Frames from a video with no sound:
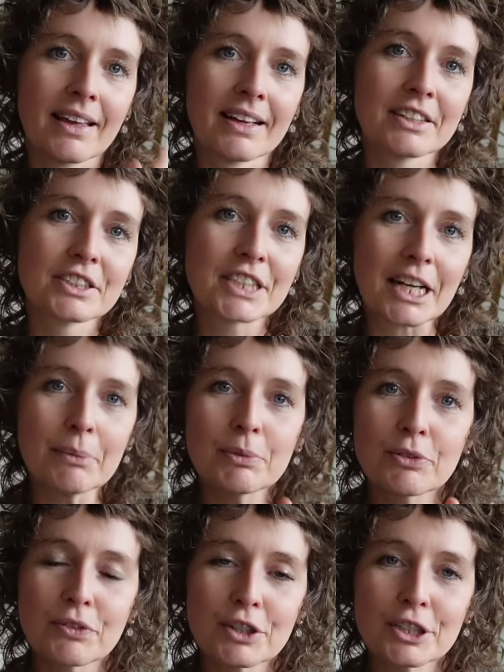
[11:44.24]

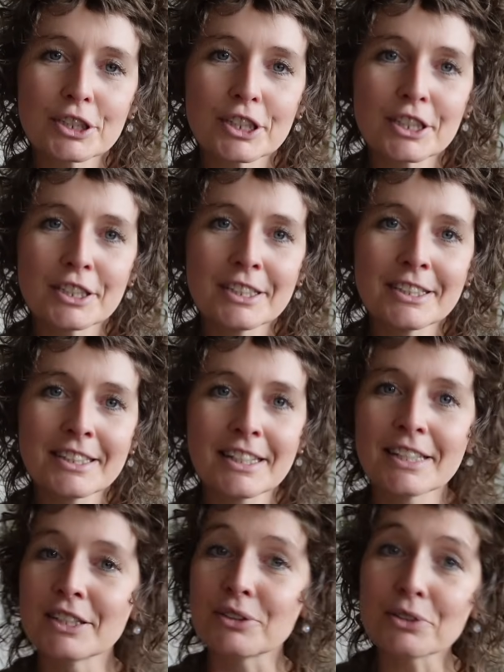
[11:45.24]
shaped version,
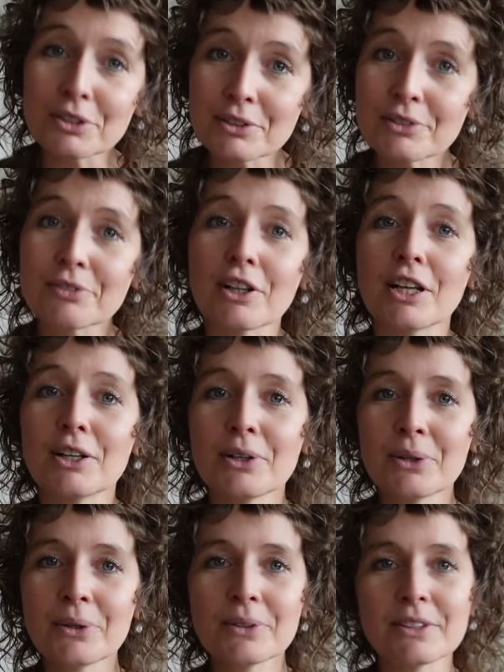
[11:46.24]
you should
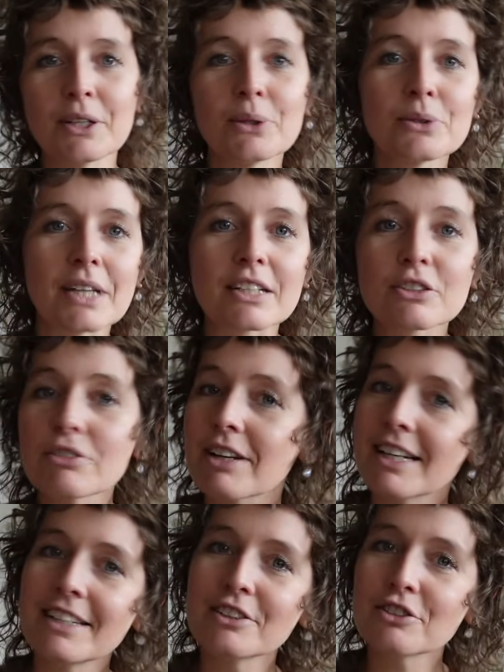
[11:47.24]
follow those
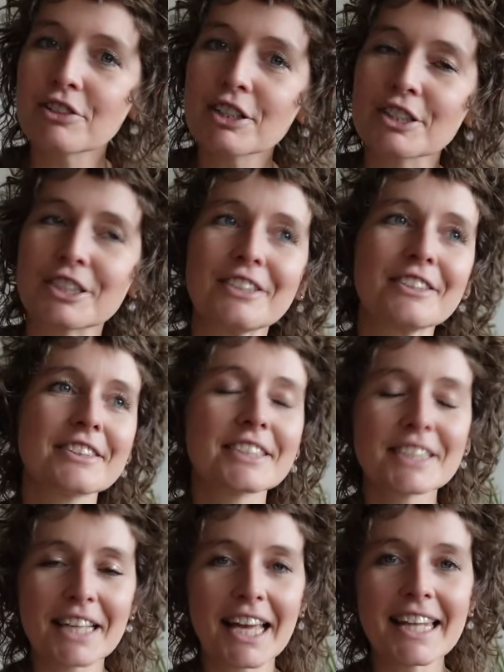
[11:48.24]
extra
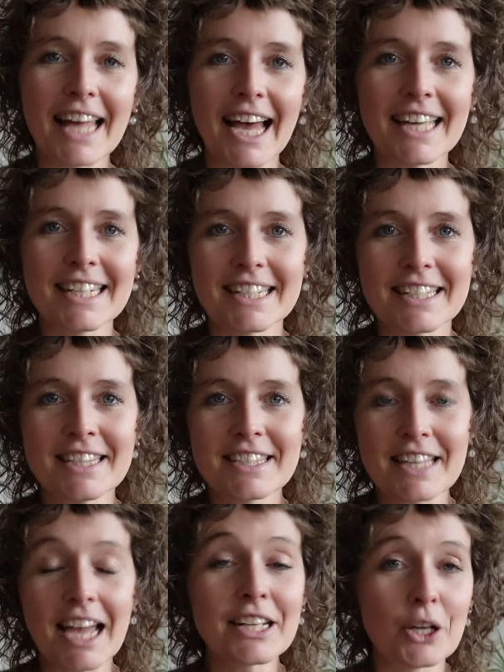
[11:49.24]
instructions, and I didn't.
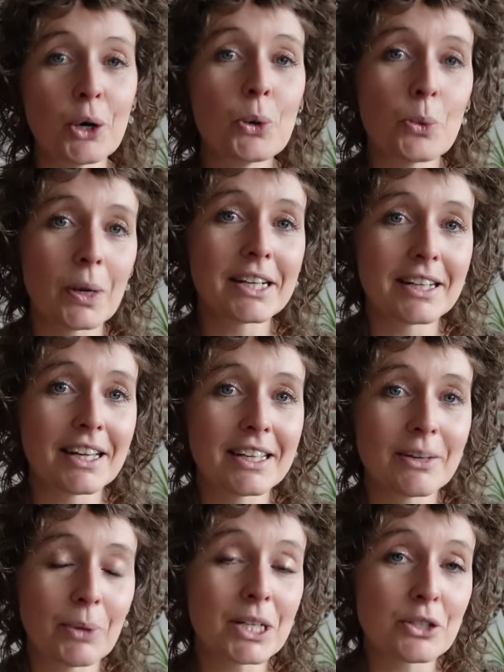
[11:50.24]
I know where
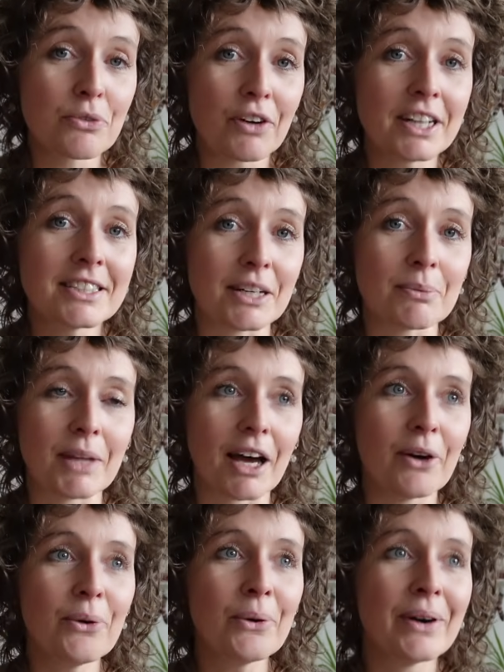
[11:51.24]
to find them
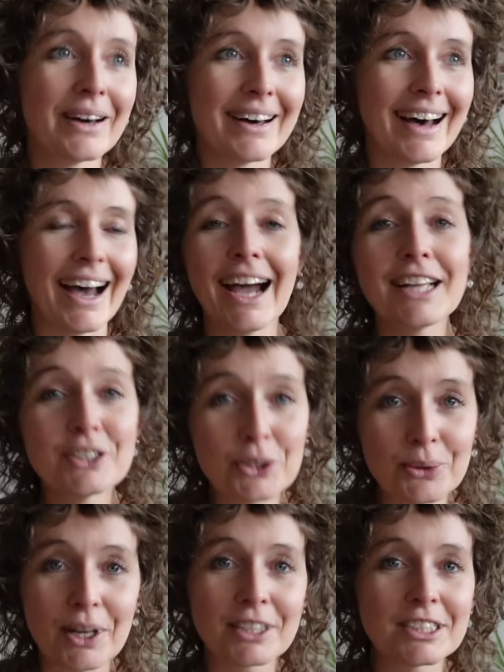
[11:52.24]
now. I
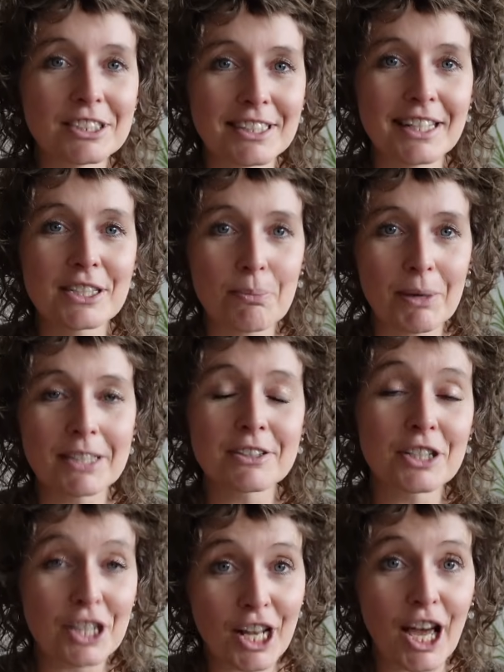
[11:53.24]
do understand the
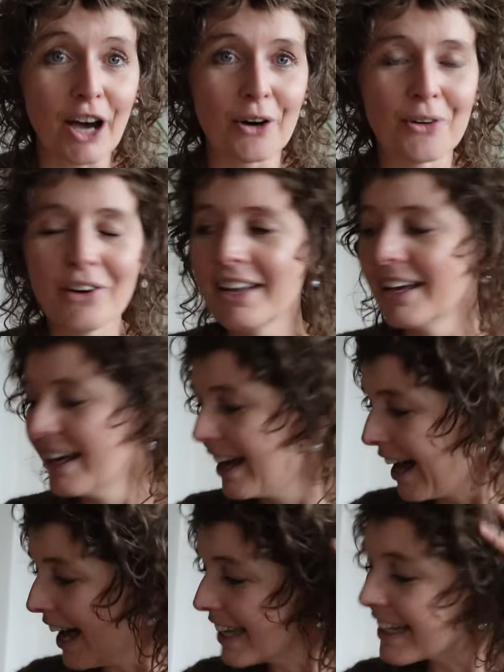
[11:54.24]
pattern now.
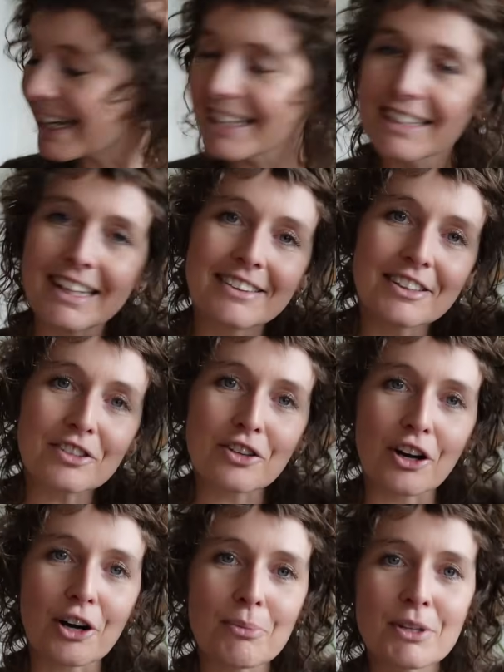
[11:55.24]
I can knit this
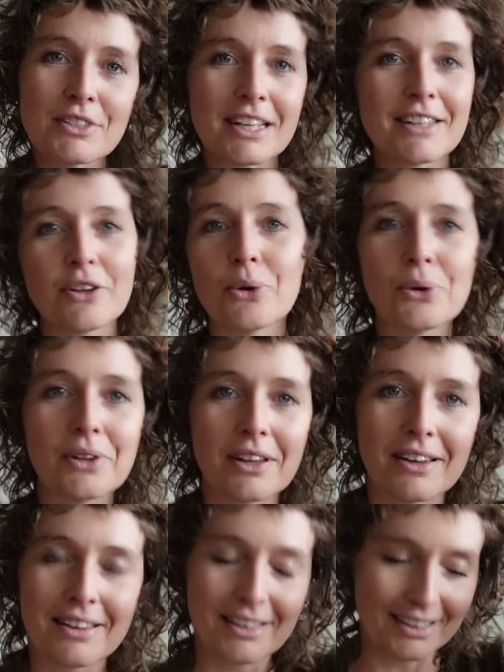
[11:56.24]
garment in all
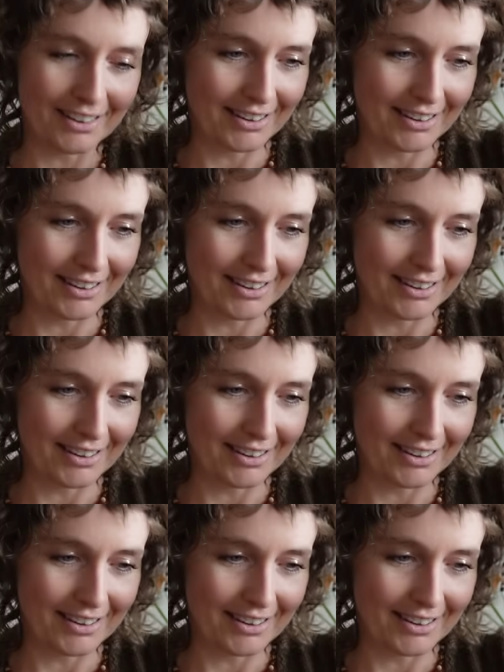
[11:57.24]
the